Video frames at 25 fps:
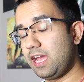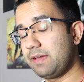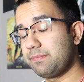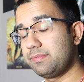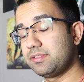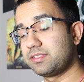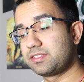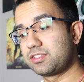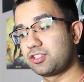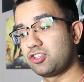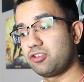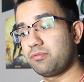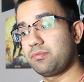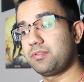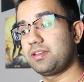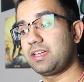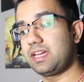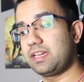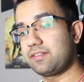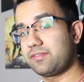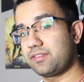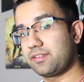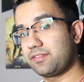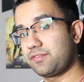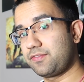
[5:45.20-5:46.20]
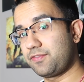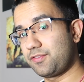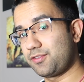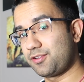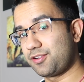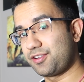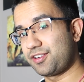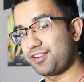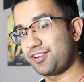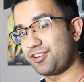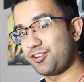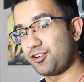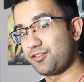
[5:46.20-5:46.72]
I've been scuba diving
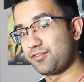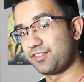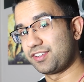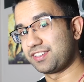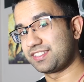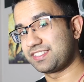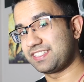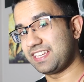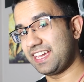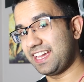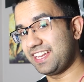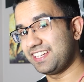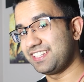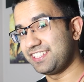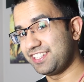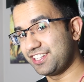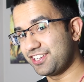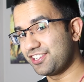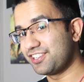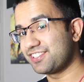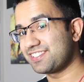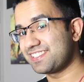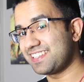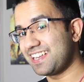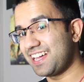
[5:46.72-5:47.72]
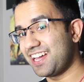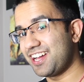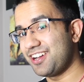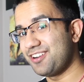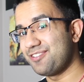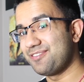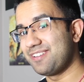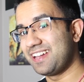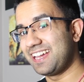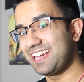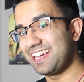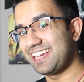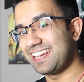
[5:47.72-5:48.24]
for over 10 years
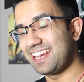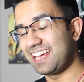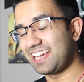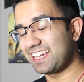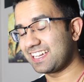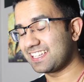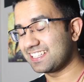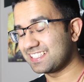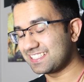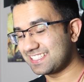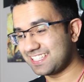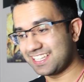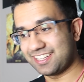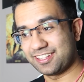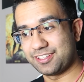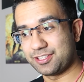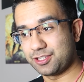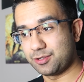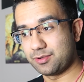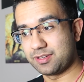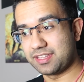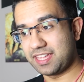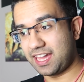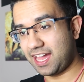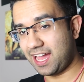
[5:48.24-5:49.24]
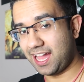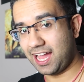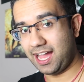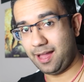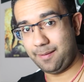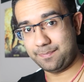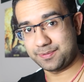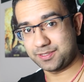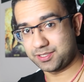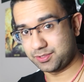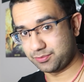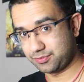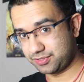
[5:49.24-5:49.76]
now, and I can tell you with
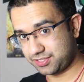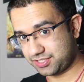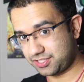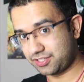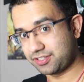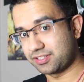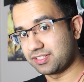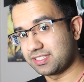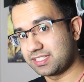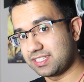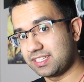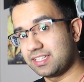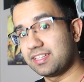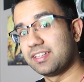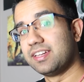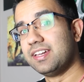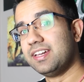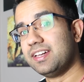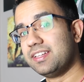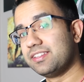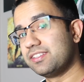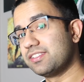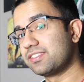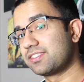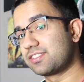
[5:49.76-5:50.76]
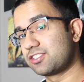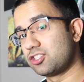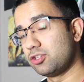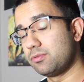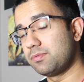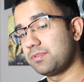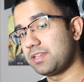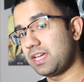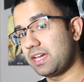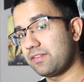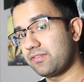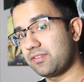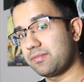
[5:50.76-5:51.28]
absolute certainty, the
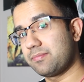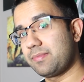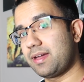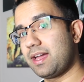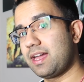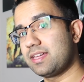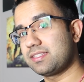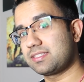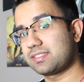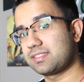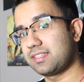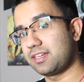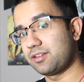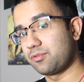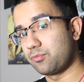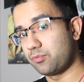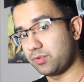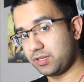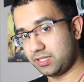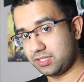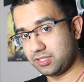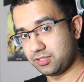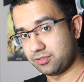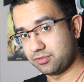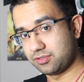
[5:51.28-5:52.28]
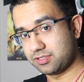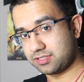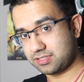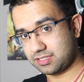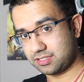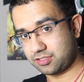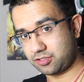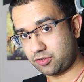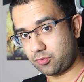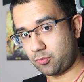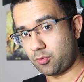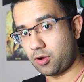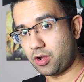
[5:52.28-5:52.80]
scuba diving masks that we use
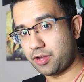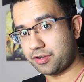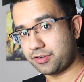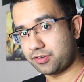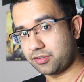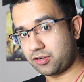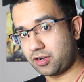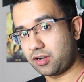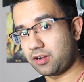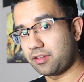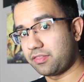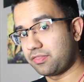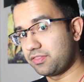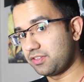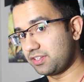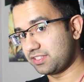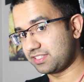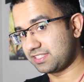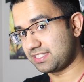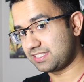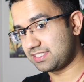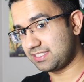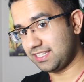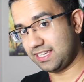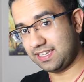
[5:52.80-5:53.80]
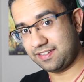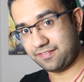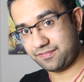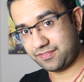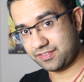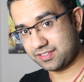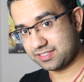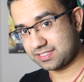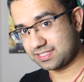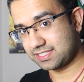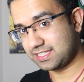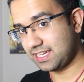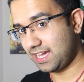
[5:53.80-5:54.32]
underwater are the
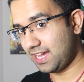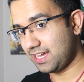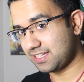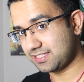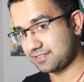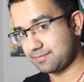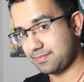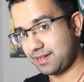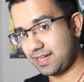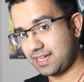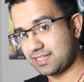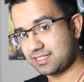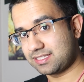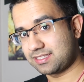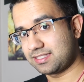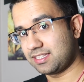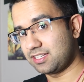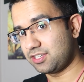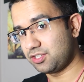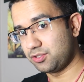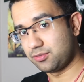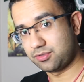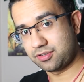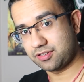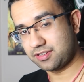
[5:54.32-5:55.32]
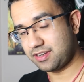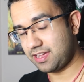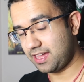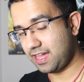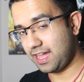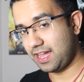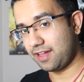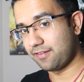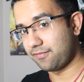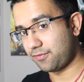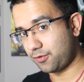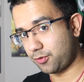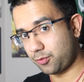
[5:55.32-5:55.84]
safest gas masks that you could
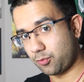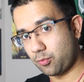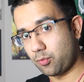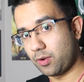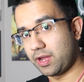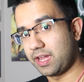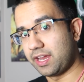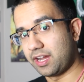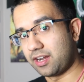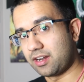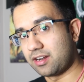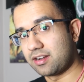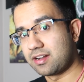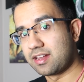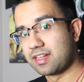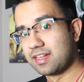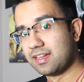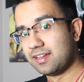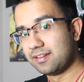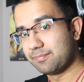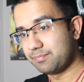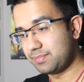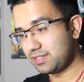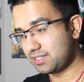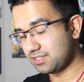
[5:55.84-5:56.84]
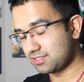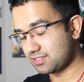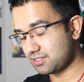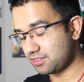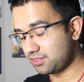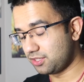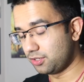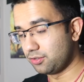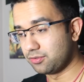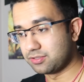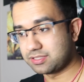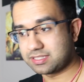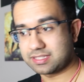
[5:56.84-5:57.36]
ever wear. Because
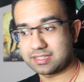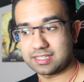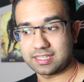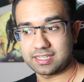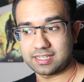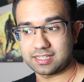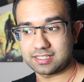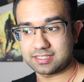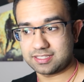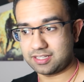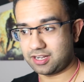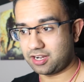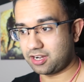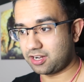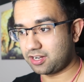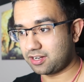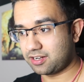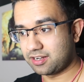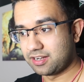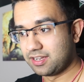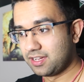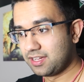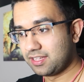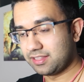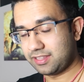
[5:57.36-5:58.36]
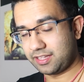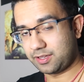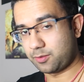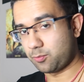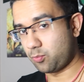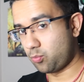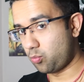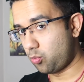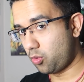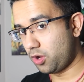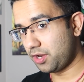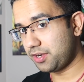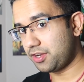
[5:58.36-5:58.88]
those things are like
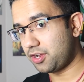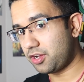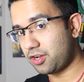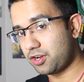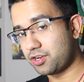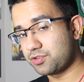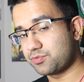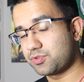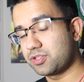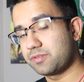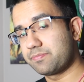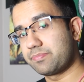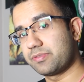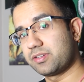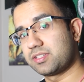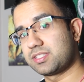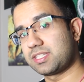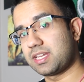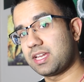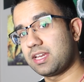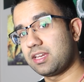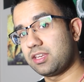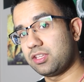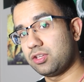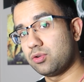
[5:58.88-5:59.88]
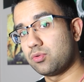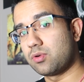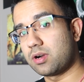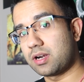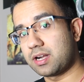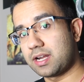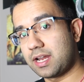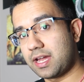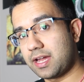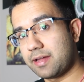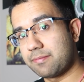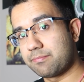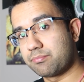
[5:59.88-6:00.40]
100%, you
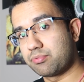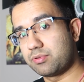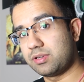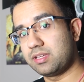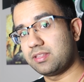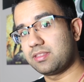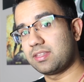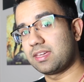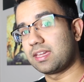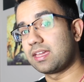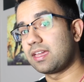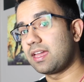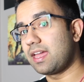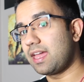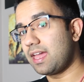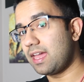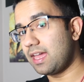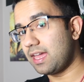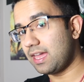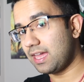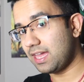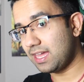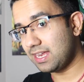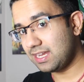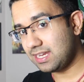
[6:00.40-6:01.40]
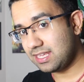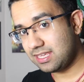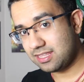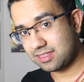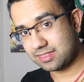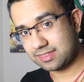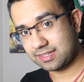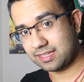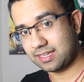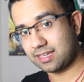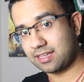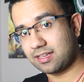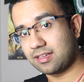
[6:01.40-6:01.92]
are not breathing
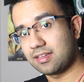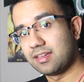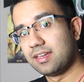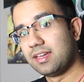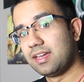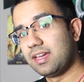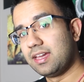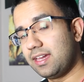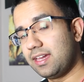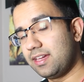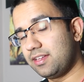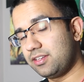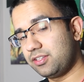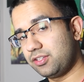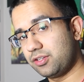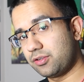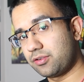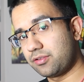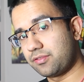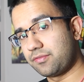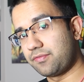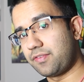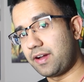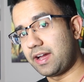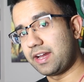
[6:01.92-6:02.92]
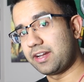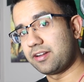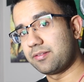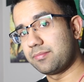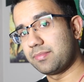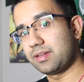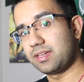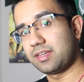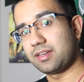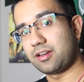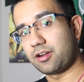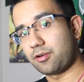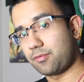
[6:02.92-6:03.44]
anything in your
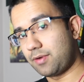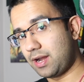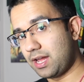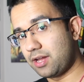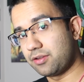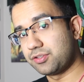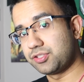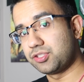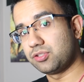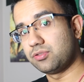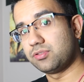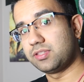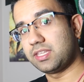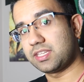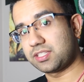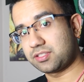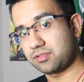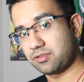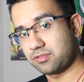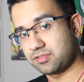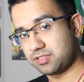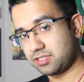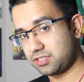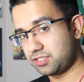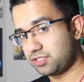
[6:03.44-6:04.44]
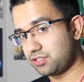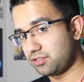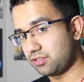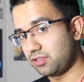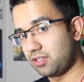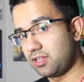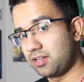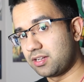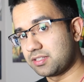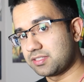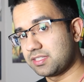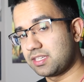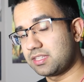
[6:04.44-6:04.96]
environment around you that goes into your
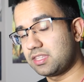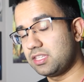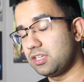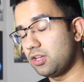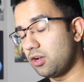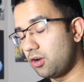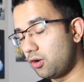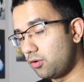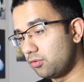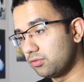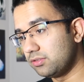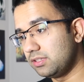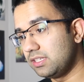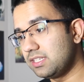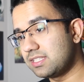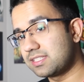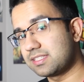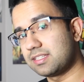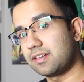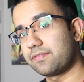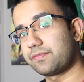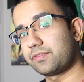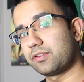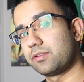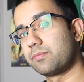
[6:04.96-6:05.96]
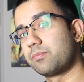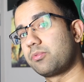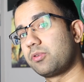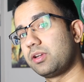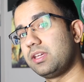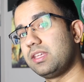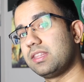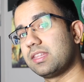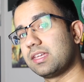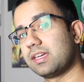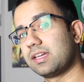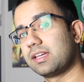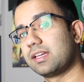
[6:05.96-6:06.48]
lungs. Like, the only stuff you're
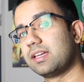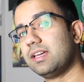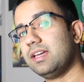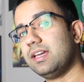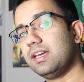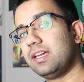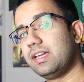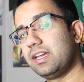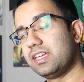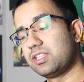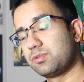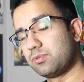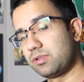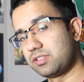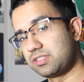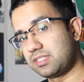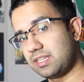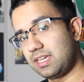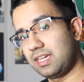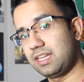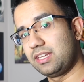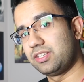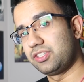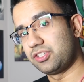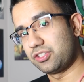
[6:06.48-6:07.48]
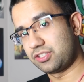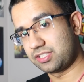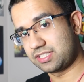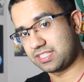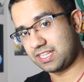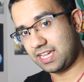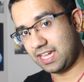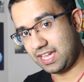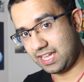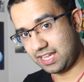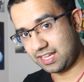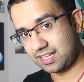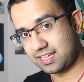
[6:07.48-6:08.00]
breathing is what's in your
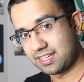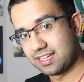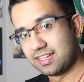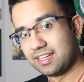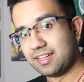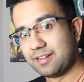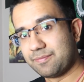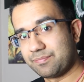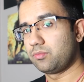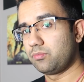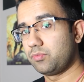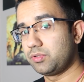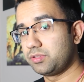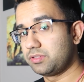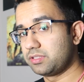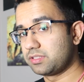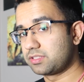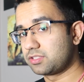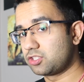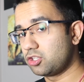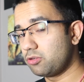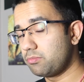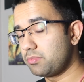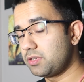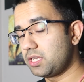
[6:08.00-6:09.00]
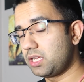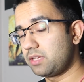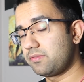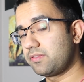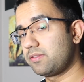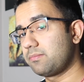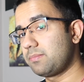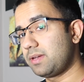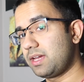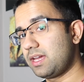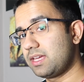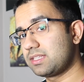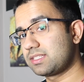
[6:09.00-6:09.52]
tank. With the scuba
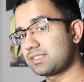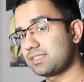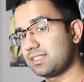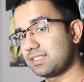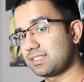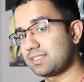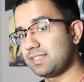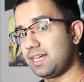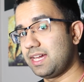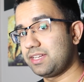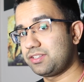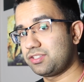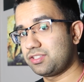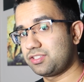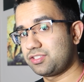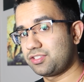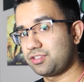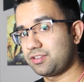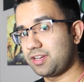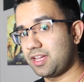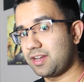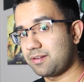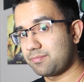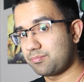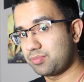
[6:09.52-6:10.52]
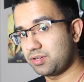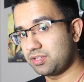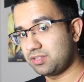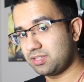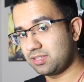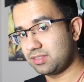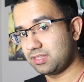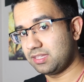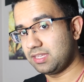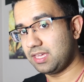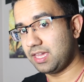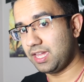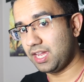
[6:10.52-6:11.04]
diving masks, it's not just you're not
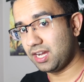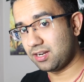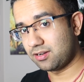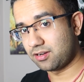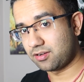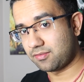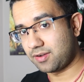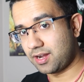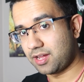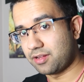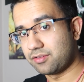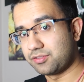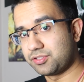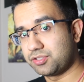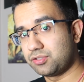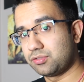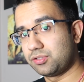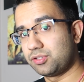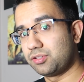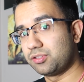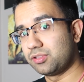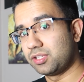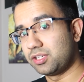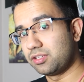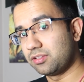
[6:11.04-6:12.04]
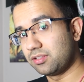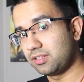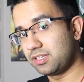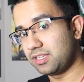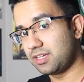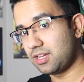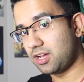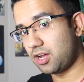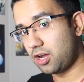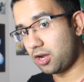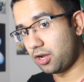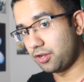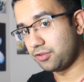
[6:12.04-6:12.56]
breathing the air around you, you're
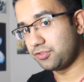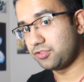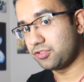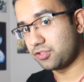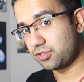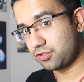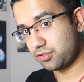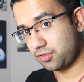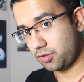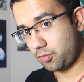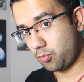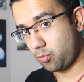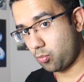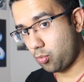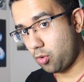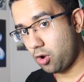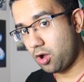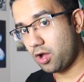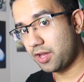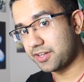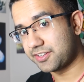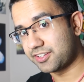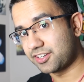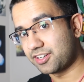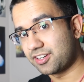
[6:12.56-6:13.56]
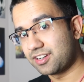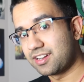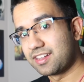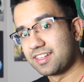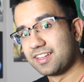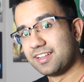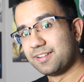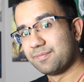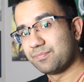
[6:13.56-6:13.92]
literally under the water.